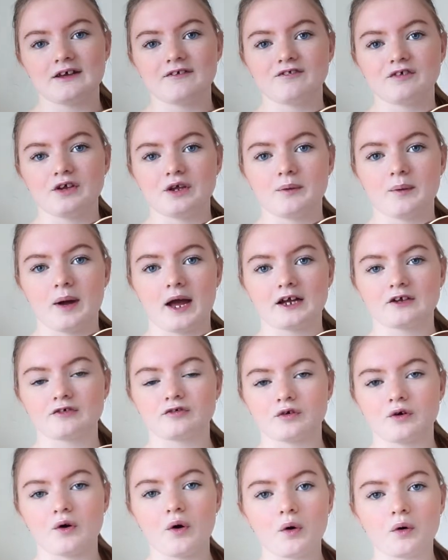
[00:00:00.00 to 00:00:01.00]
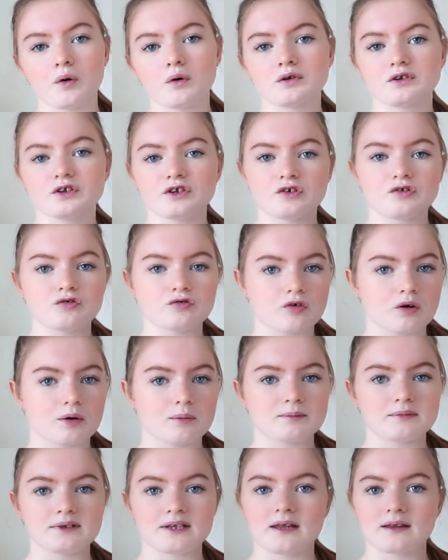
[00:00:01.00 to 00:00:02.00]
a few extra chords,
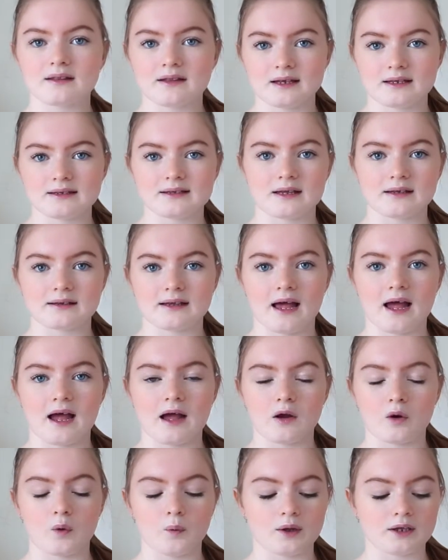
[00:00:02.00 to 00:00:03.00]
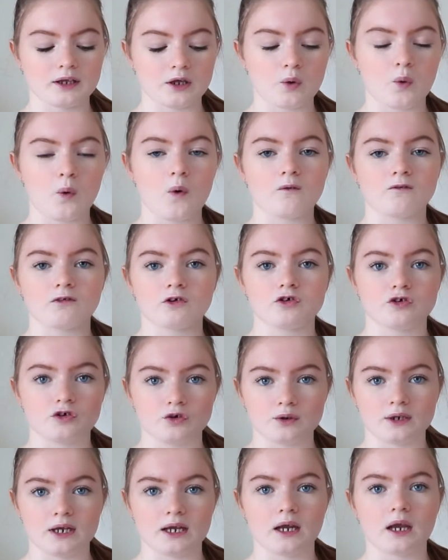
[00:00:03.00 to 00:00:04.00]
strums, things like that, and quickly go over
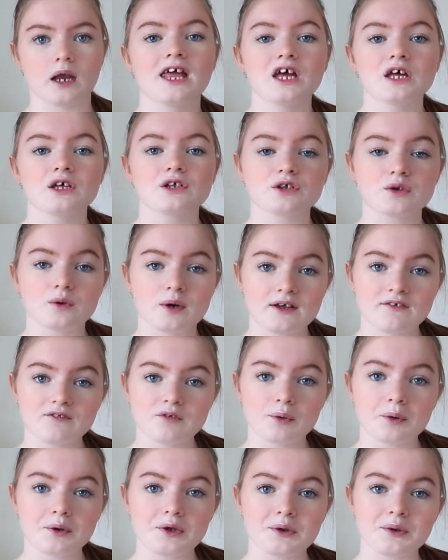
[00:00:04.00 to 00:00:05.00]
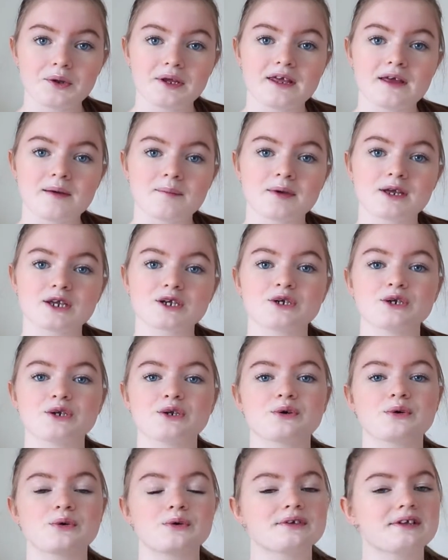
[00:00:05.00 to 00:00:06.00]
tuning. So if you're new here, make sure
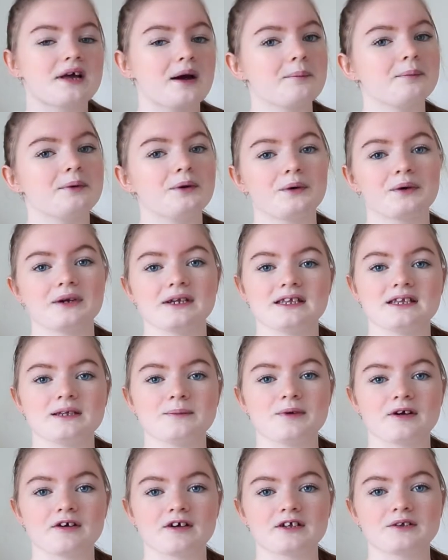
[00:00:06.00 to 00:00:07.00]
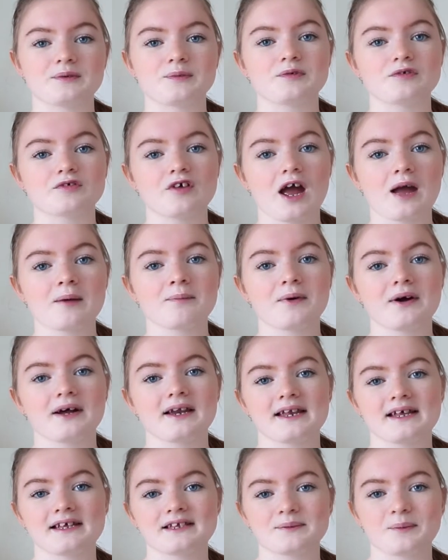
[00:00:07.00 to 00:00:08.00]
you go down below and hit the big red subscribe
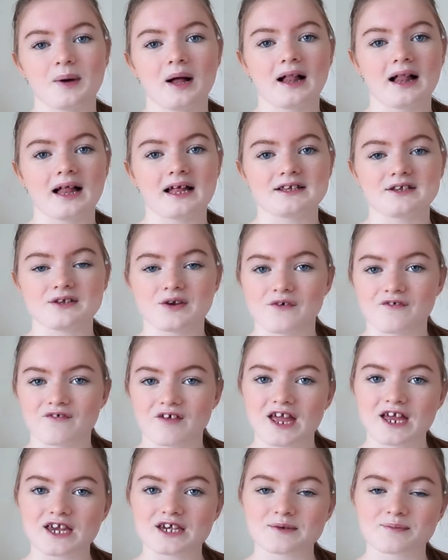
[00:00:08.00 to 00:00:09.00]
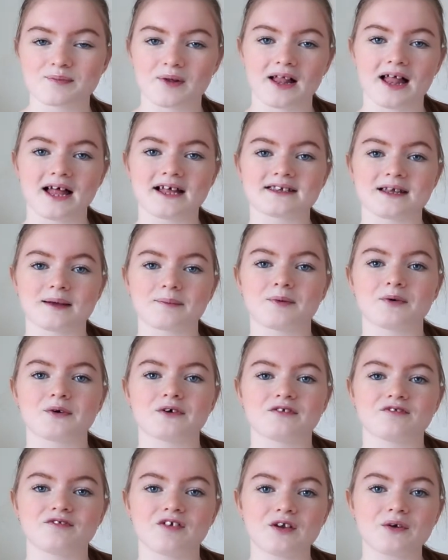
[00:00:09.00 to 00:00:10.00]
button, as well as the notification bell, as I
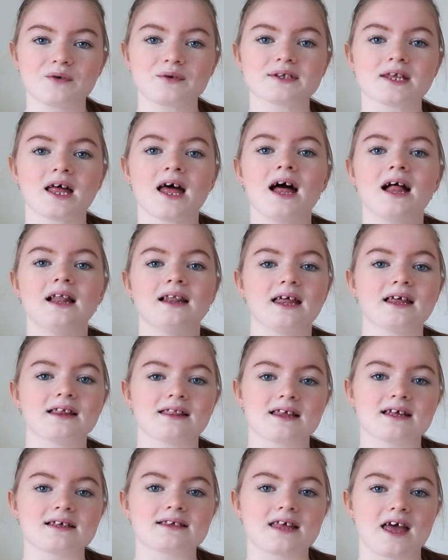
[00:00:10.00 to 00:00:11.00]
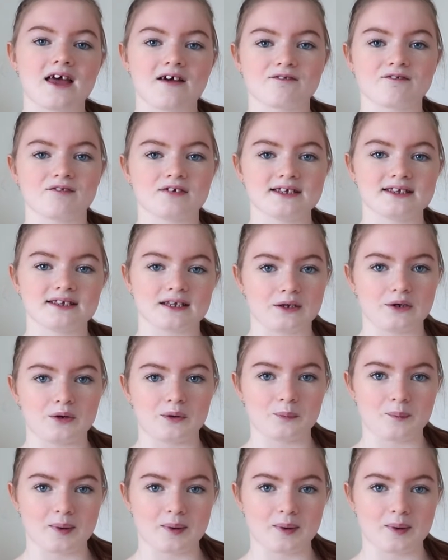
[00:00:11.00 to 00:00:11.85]
post videos like this every single